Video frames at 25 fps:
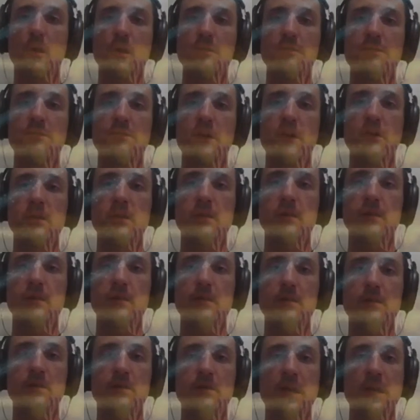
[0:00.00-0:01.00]
And
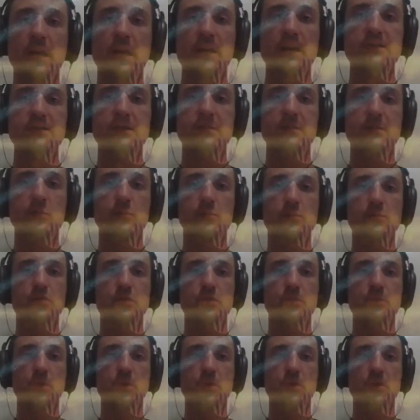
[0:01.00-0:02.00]
finally, the ice cube
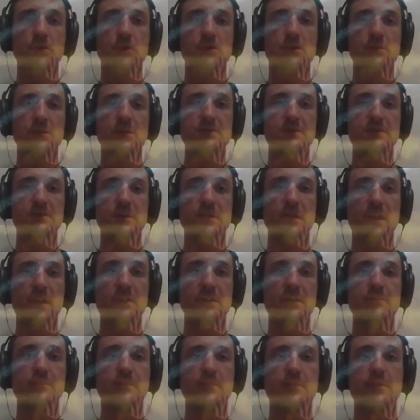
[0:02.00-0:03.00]
should block this
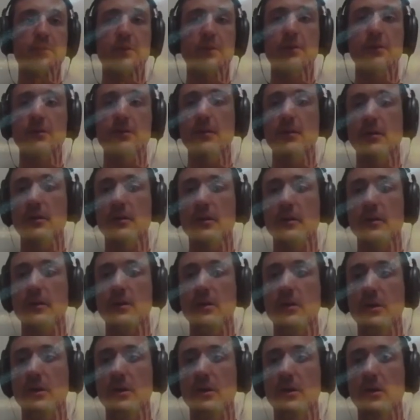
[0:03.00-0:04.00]
ice barrier
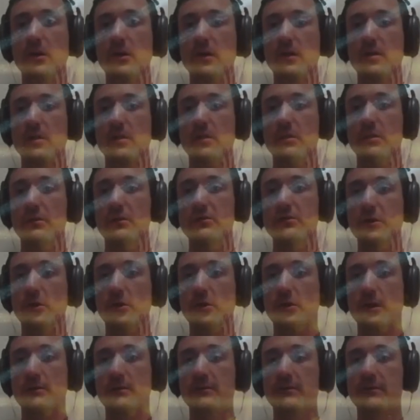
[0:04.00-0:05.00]

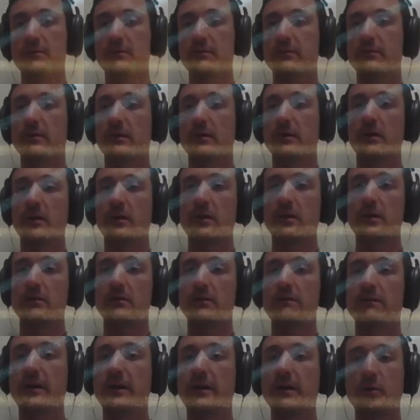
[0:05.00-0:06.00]
so that
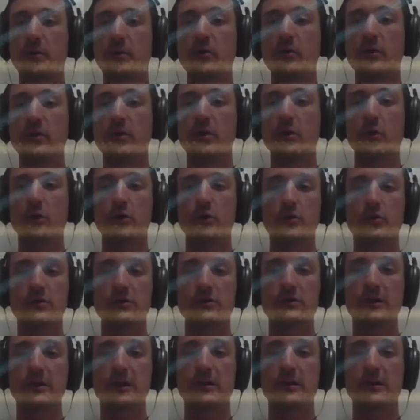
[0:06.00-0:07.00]
the fireball can go to
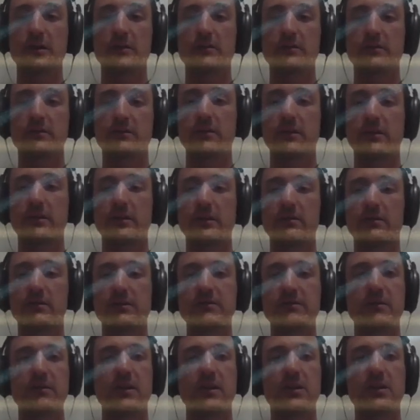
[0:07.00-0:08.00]
its target
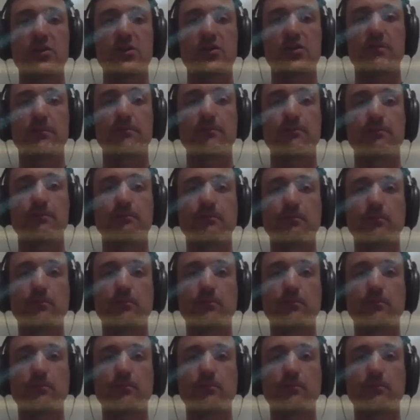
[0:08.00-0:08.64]
destination.